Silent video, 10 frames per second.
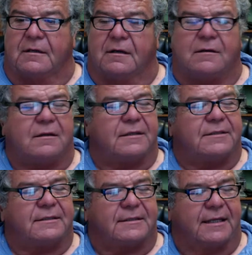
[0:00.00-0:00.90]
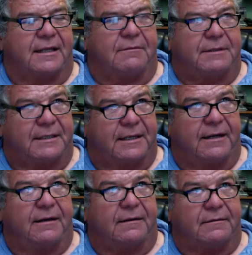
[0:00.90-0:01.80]
Oh no, I shouldn't say that. We did
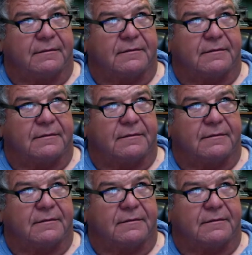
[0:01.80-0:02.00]
air